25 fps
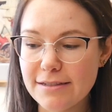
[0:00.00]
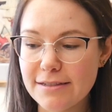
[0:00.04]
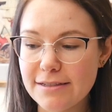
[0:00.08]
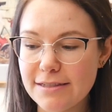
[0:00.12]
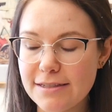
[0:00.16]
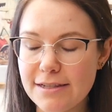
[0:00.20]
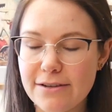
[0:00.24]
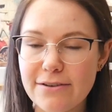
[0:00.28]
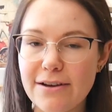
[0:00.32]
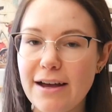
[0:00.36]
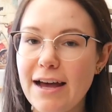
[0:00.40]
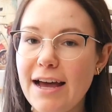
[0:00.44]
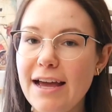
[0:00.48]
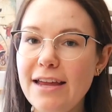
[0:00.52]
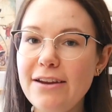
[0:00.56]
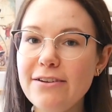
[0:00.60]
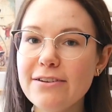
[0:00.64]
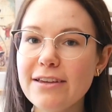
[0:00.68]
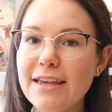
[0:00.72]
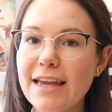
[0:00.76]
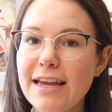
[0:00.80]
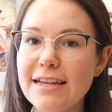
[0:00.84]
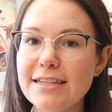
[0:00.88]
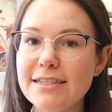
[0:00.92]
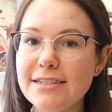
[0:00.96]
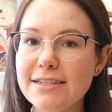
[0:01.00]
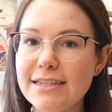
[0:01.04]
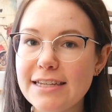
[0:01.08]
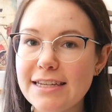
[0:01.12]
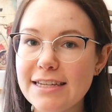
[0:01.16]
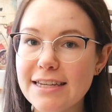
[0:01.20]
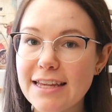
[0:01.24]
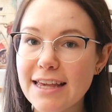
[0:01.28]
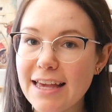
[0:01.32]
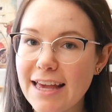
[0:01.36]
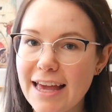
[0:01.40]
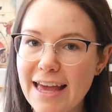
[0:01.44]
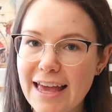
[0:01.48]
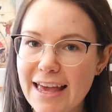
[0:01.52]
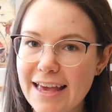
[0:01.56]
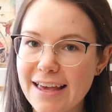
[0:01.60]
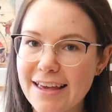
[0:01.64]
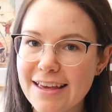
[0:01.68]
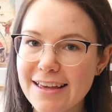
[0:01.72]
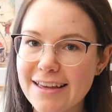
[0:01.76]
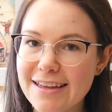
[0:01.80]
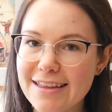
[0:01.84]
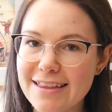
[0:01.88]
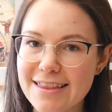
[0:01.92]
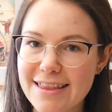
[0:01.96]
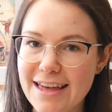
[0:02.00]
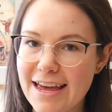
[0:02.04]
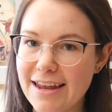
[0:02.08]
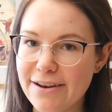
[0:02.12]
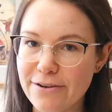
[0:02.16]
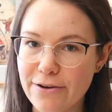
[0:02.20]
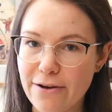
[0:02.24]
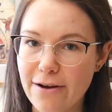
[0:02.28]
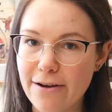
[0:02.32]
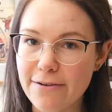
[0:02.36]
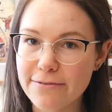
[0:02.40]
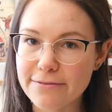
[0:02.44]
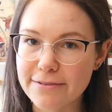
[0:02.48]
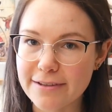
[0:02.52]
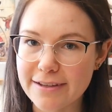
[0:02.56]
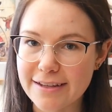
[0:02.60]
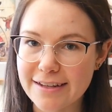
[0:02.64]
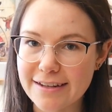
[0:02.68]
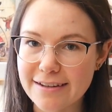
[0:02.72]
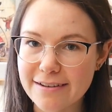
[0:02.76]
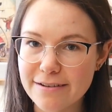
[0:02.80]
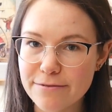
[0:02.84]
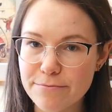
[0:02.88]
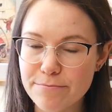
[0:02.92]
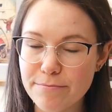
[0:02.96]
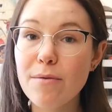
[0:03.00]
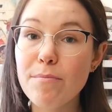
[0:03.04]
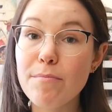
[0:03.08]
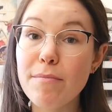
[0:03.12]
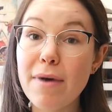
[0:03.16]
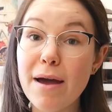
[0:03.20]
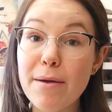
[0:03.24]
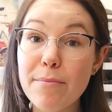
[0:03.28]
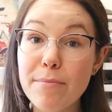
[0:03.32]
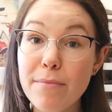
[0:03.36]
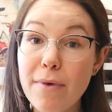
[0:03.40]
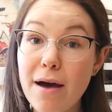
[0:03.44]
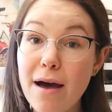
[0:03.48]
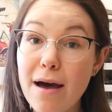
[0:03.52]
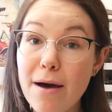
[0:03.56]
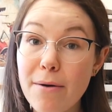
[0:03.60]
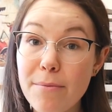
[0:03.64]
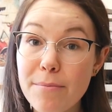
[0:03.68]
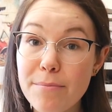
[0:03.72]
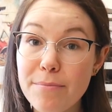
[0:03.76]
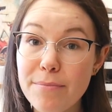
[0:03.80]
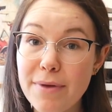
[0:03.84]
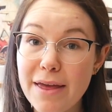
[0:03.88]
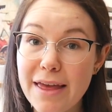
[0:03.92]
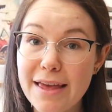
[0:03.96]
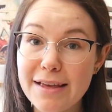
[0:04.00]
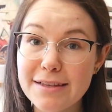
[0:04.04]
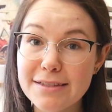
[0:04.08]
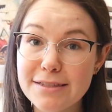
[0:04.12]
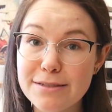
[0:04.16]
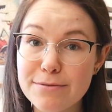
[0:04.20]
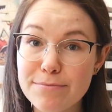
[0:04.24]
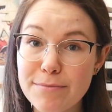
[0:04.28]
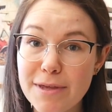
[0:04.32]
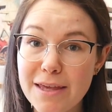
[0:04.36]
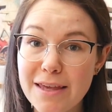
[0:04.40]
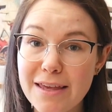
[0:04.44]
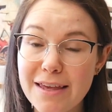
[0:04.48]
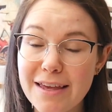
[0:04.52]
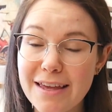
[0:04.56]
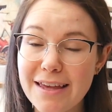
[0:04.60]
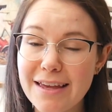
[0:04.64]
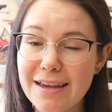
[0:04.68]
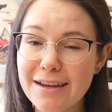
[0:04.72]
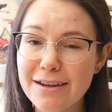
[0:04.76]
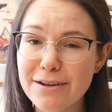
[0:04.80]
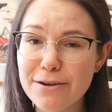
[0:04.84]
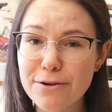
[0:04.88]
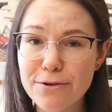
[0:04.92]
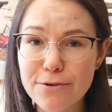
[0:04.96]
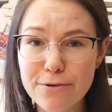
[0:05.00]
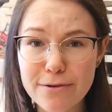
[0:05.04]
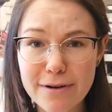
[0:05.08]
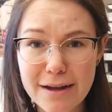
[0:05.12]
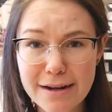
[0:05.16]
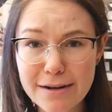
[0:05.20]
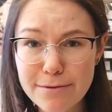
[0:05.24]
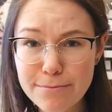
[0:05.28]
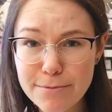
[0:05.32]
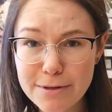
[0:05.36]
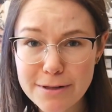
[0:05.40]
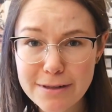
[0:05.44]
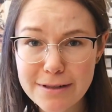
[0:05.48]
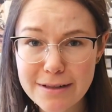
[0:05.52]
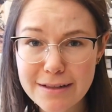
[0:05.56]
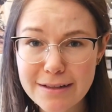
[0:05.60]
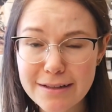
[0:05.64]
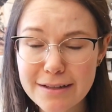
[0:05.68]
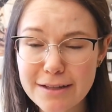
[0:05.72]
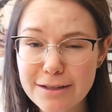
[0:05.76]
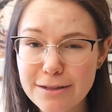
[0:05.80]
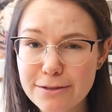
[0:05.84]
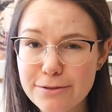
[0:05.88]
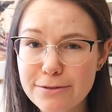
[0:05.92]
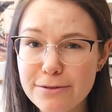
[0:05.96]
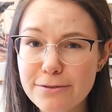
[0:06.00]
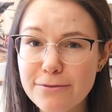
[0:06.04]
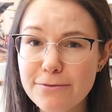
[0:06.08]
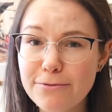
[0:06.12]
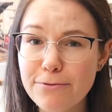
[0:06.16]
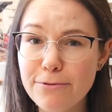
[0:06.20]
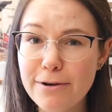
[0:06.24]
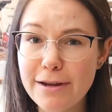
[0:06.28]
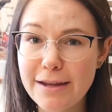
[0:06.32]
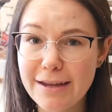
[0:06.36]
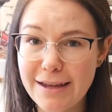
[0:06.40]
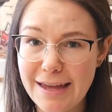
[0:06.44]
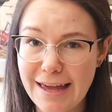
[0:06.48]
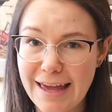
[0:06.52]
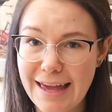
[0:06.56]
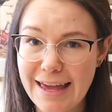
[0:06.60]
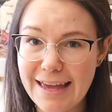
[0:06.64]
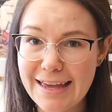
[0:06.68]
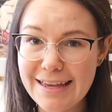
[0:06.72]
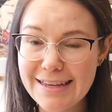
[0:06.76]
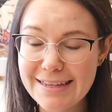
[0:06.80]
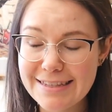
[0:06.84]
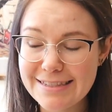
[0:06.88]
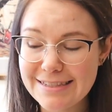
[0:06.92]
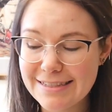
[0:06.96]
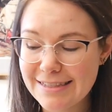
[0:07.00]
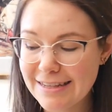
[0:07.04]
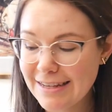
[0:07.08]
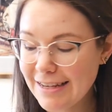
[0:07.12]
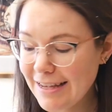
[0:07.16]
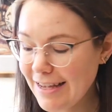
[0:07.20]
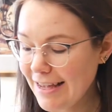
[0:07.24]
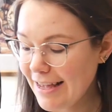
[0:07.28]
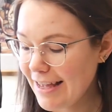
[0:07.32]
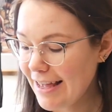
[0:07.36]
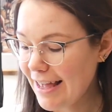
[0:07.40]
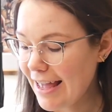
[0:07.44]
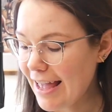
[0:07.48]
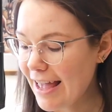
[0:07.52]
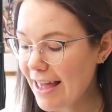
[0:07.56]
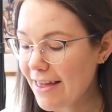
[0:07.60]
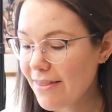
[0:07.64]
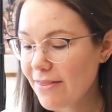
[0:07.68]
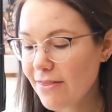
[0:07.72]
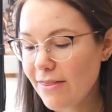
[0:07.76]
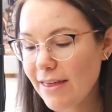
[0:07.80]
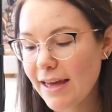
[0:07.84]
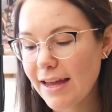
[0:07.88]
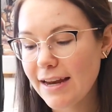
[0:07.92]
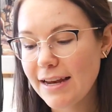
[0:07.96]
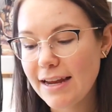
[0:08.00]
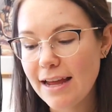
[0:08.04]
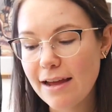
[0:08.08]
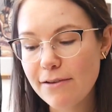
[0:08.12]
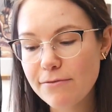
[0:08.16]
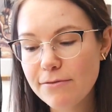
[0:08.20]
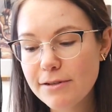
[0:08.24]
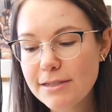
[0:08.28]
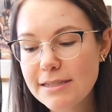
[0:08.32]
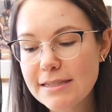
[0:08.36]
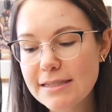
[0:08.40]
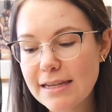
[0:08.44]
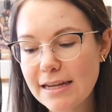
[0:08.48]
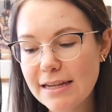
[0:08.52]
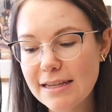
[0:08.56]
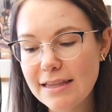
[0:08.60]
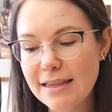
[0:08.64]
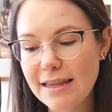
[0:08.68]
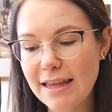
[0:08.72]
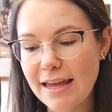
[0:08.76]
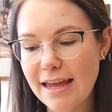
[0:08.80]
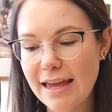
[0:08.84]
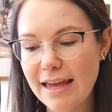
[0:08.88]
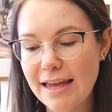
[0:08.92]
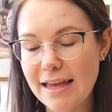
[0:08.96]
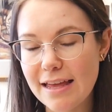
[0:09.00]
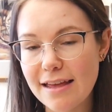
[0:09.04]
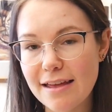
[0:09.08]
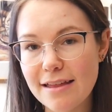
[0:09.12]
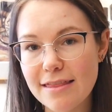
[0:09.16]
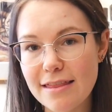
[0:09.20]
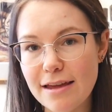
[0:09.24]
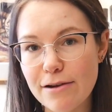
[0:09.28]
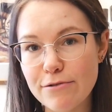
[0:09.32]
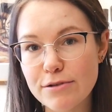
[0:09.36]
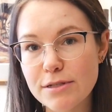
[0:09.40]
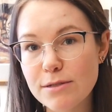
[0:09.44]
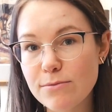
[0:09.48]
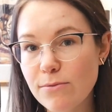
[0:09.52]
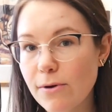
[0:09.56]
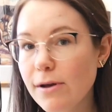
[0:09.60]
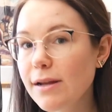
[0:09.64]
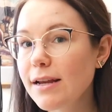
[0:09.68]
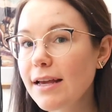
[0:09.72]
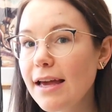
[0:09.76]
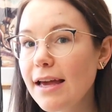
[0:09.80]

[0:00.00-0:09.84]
So I don't get to eat cake that often. My mom bakes me incredible gluten-free cakes, and then every Sunday there is one